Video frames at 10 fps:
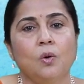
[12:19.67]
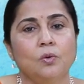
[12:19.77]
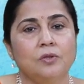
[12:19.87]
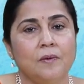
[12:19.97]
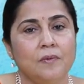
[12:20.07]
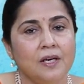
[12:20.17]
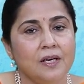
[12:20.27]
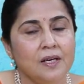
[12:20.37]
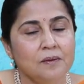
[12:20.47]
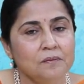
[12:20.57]

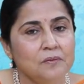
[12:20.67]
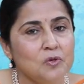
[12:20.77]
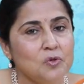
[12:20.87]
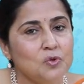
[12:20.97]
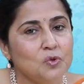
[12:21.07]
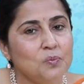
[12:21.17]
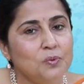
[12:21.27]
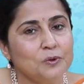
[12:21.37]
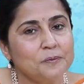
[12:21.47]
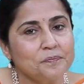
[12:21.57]
Kothamangalam
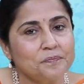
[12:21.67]
Subbu.